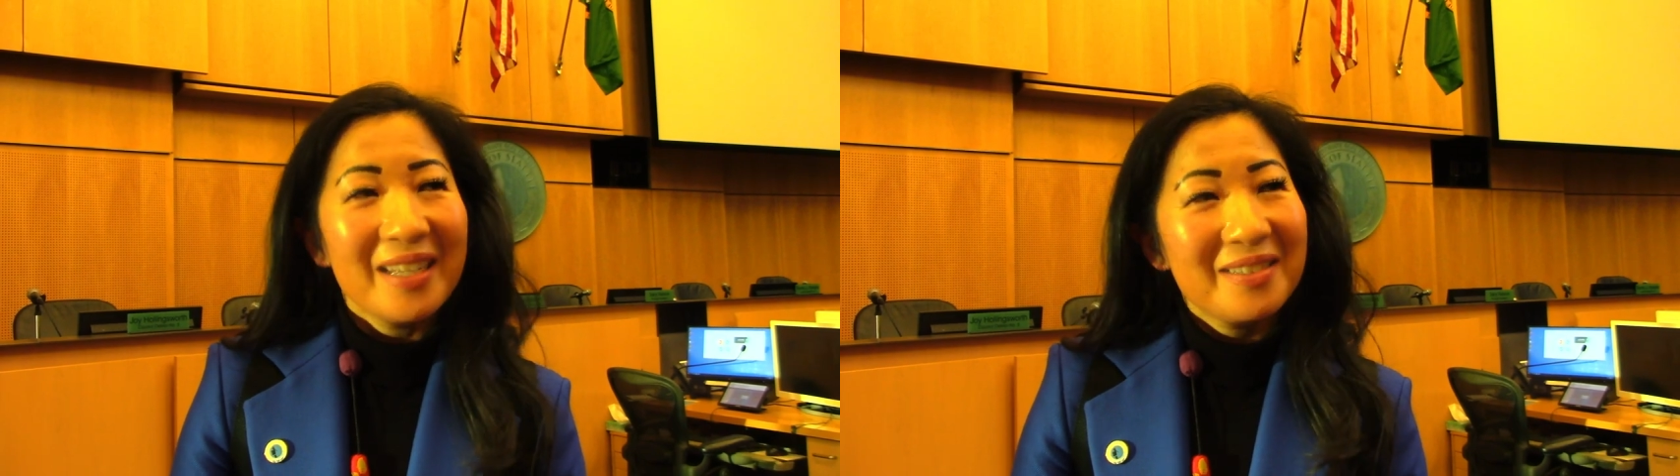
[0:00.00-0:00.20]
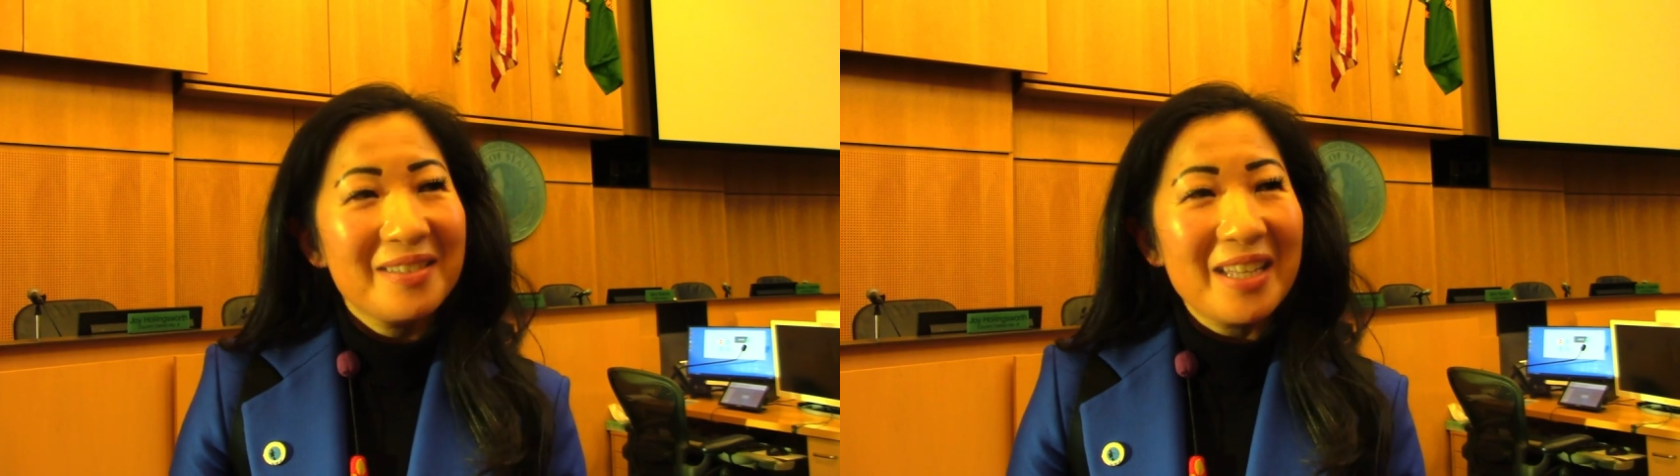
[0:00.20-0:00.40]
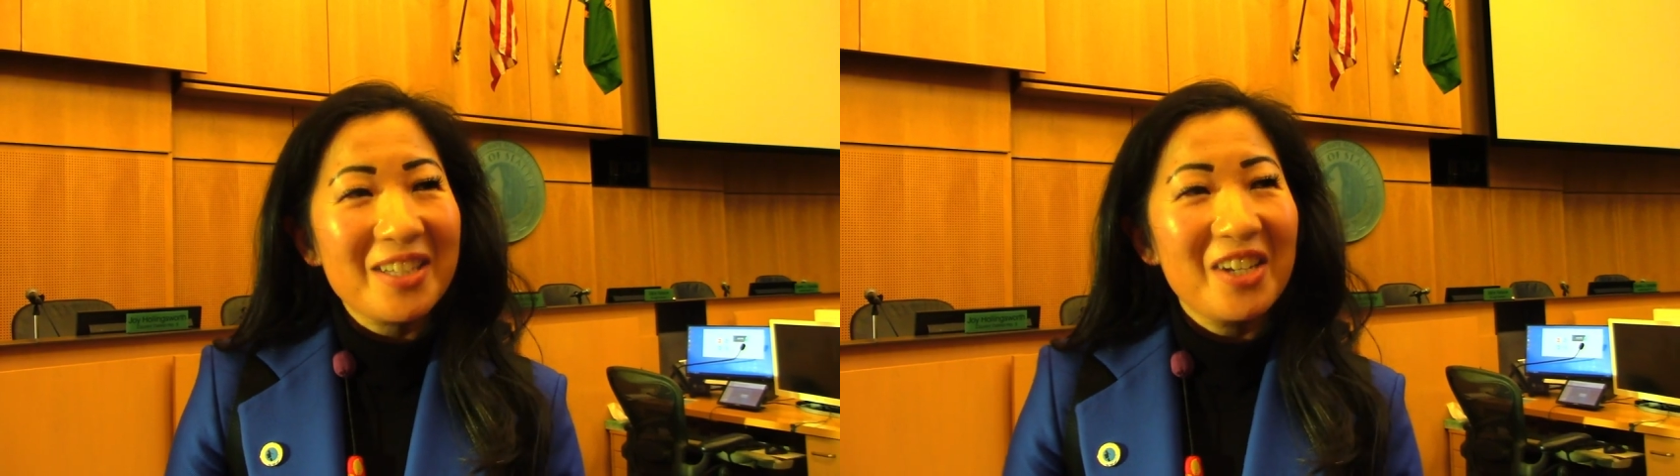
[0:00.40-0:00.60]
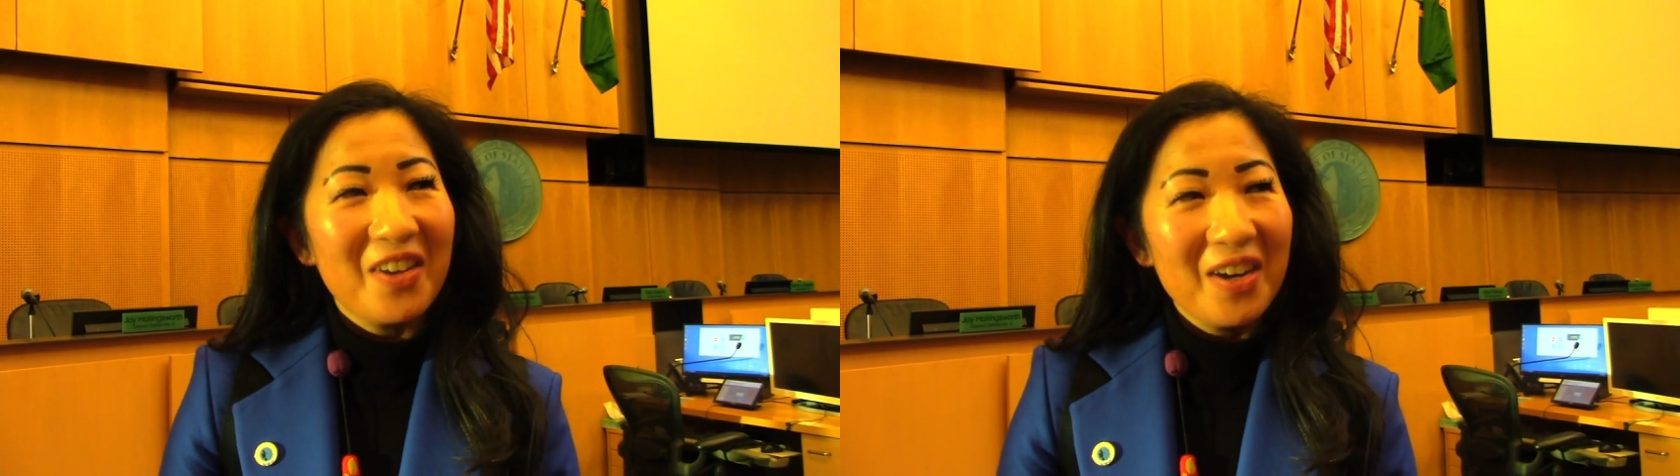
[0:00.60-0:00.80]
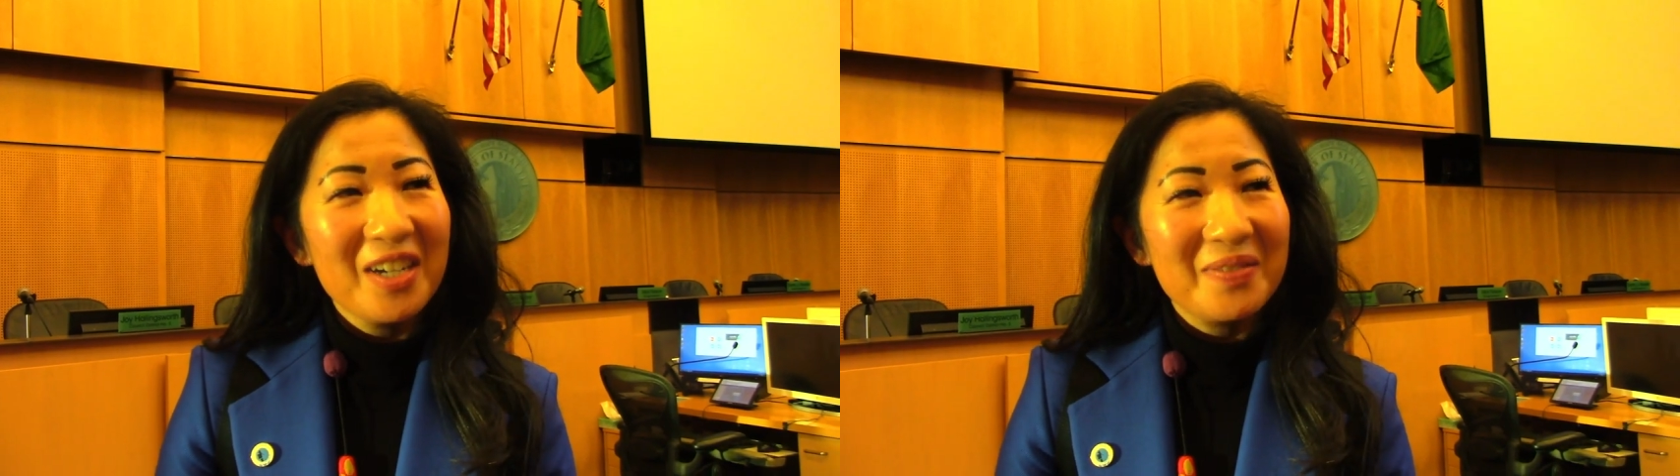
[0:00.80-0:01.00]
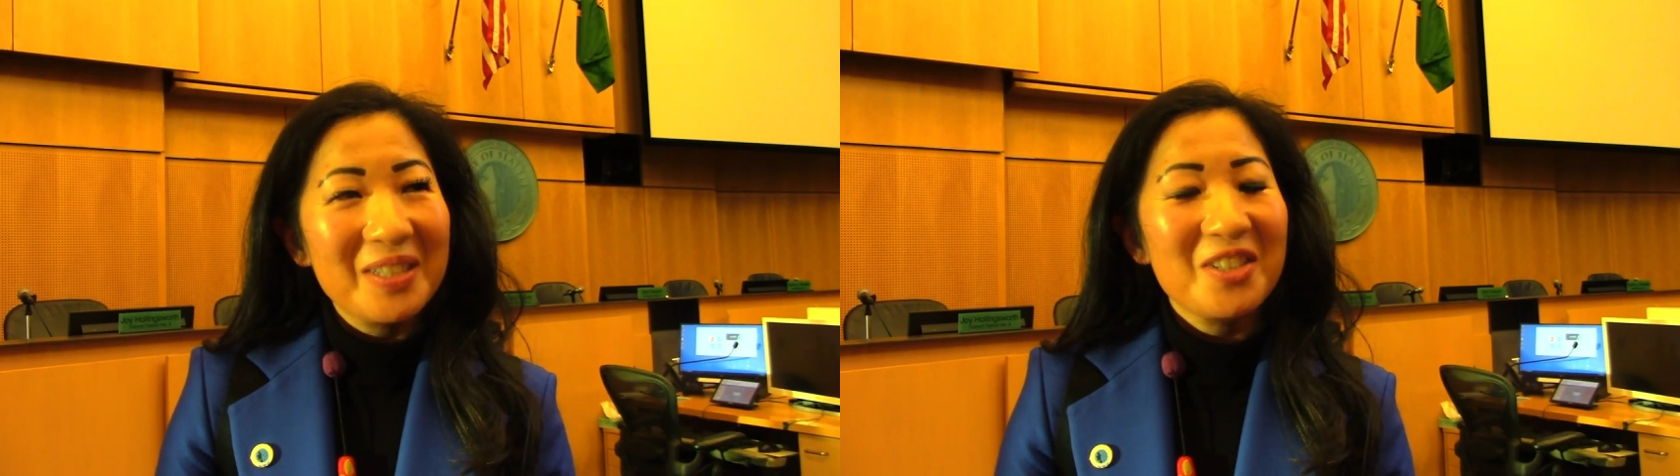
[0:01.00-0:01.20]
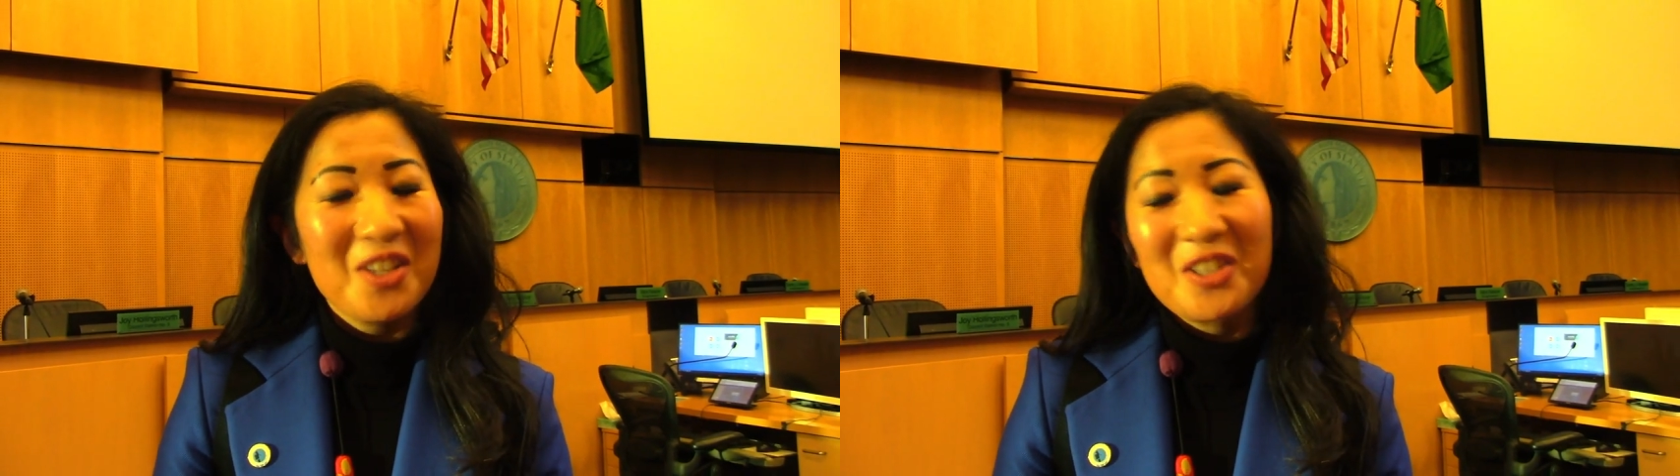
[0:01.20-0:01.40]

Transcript: I that's kind of hard because there's